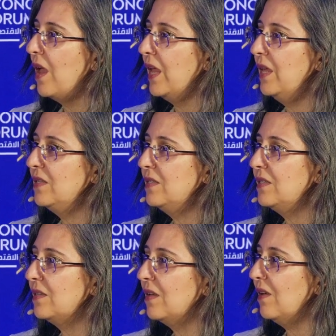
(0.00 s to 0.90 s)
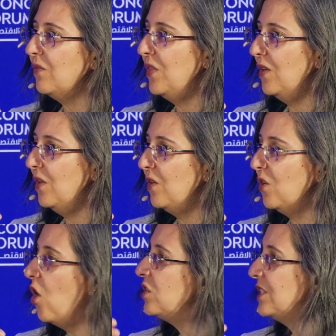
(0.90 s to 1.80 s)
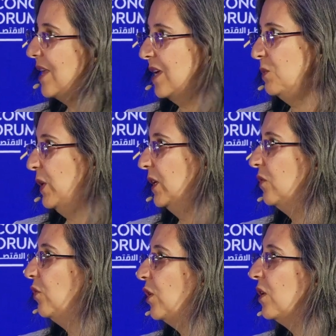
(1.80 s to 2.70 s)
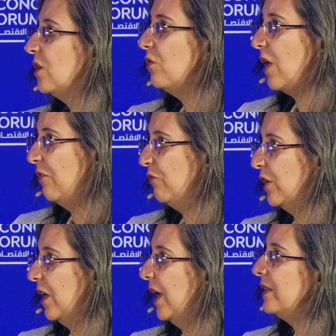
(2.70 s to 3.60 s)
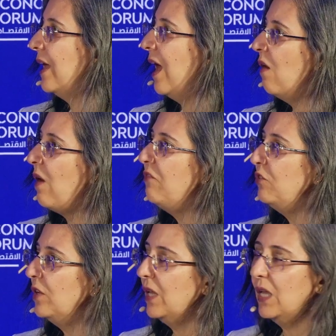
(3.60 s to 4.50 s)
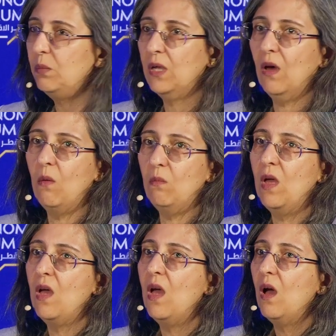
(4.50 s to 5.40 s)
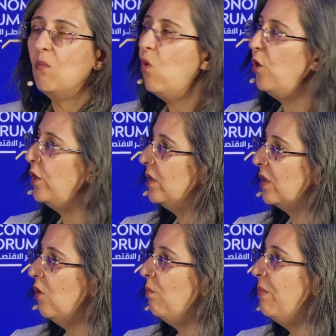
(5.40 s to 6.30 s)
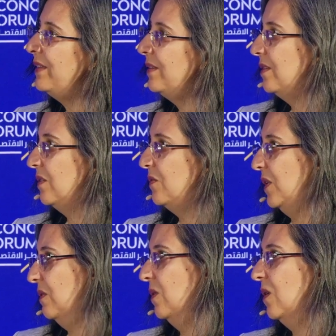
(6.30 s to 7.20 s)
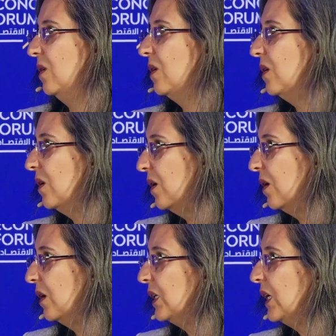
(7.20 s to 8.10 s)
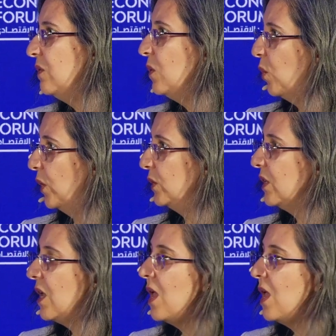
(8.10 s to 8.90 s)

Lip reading: is the cost aspect for Africa, and how Africa can become more competitive in the world.